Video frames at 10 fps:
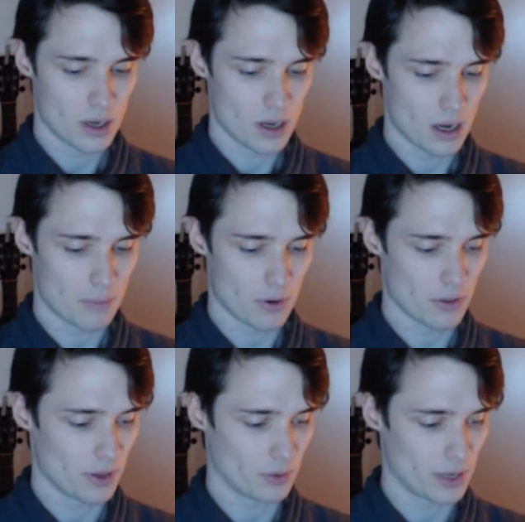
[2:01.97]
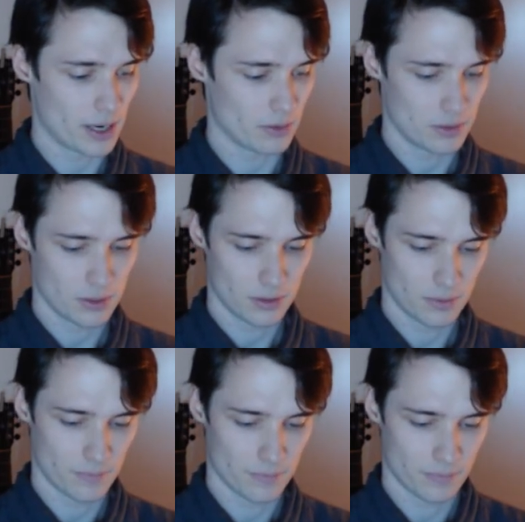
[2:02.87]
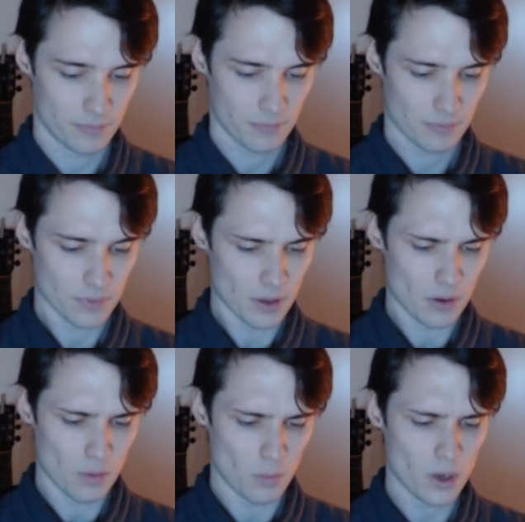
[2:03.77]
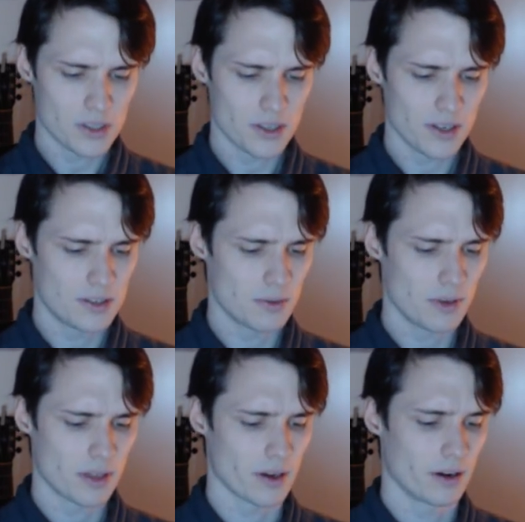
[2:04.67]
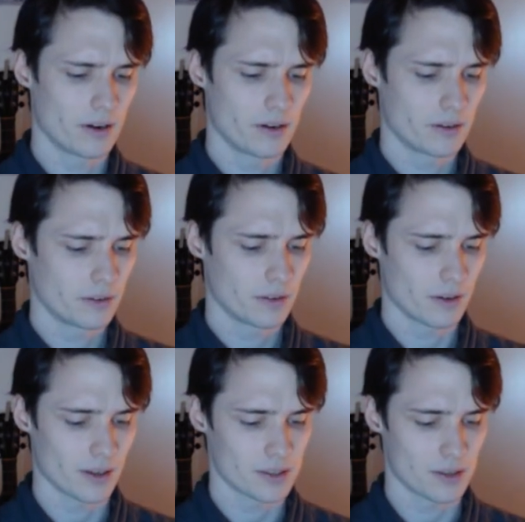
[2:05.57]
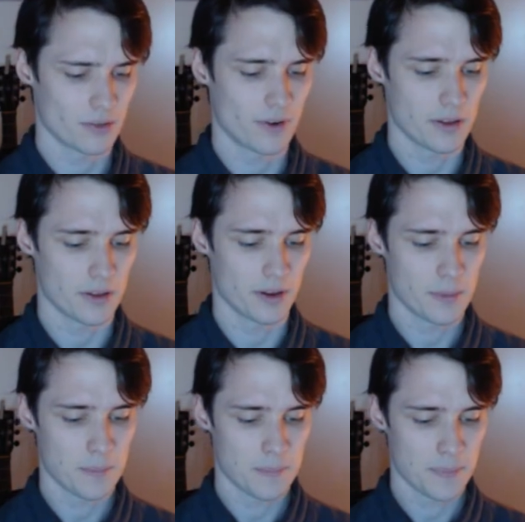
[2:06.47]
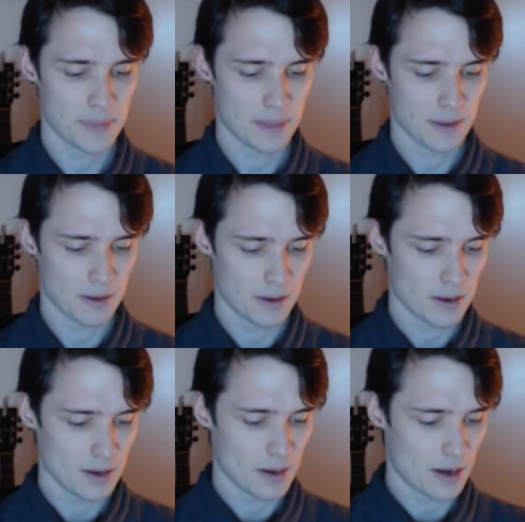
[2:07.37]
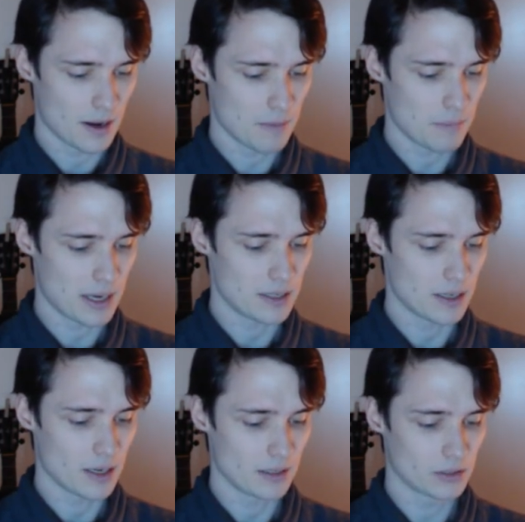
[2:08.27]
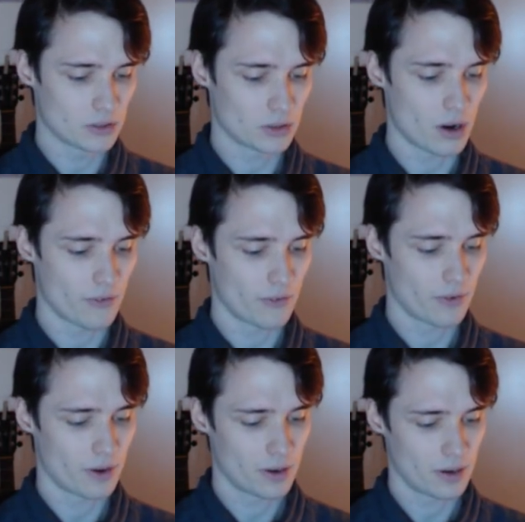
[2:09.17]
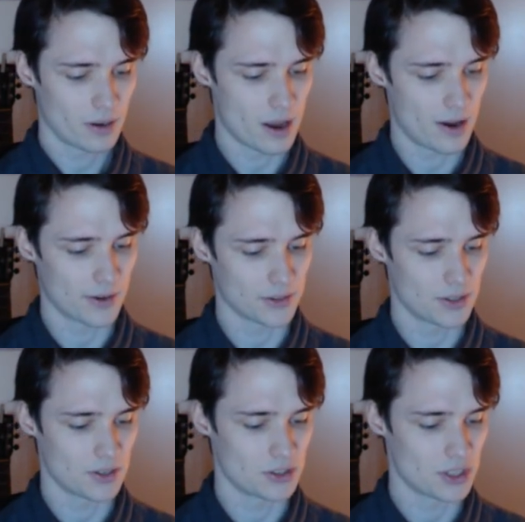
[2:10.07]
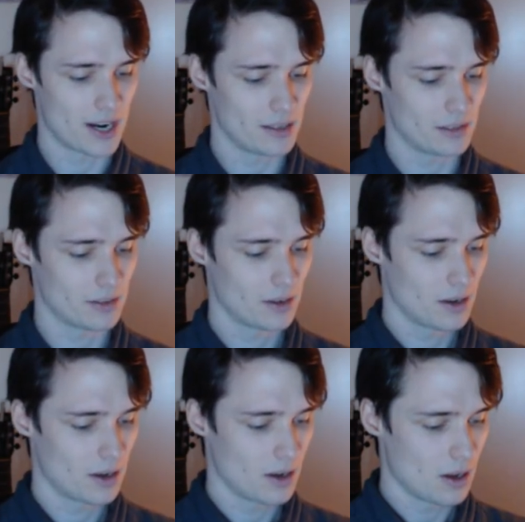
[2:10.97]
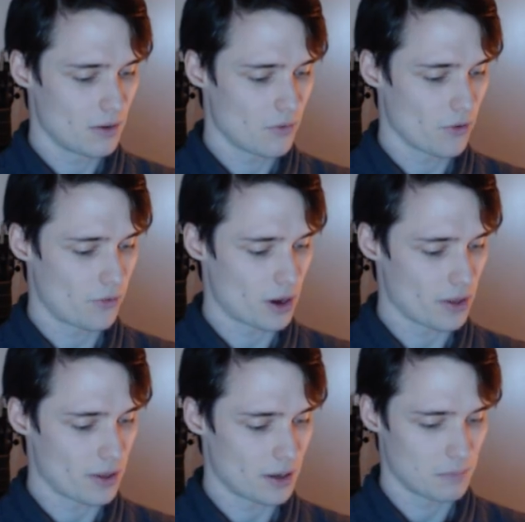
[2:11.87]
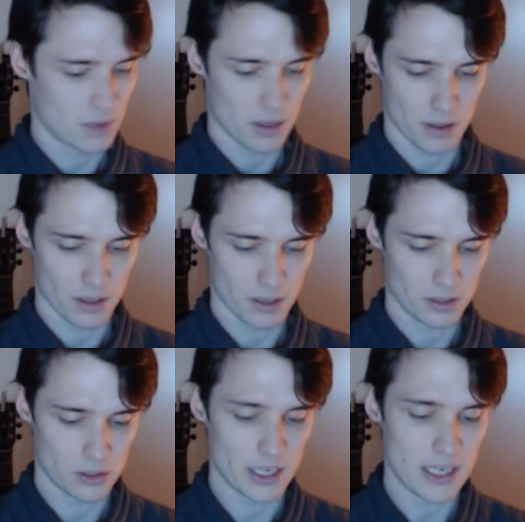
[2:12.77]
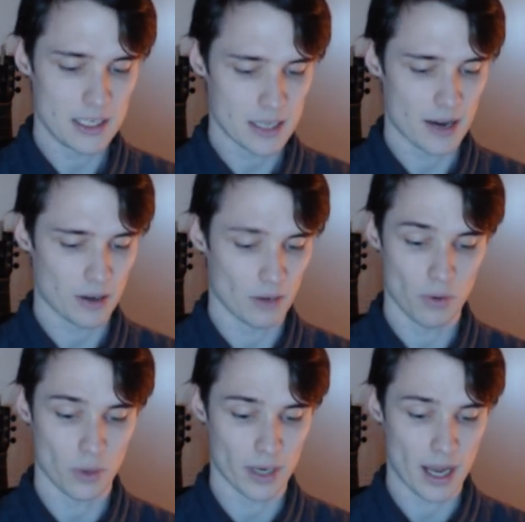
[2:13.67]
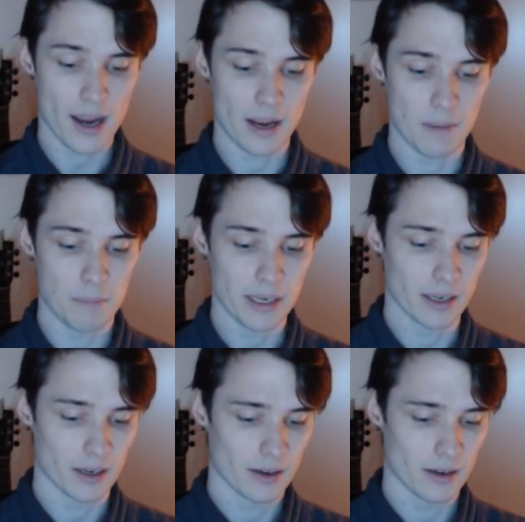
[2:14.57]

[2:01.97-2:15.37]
upon the ground. What are you doing there? asked the father. I'm making a little trough, answered the child, for father and mother to eat out of when I am big.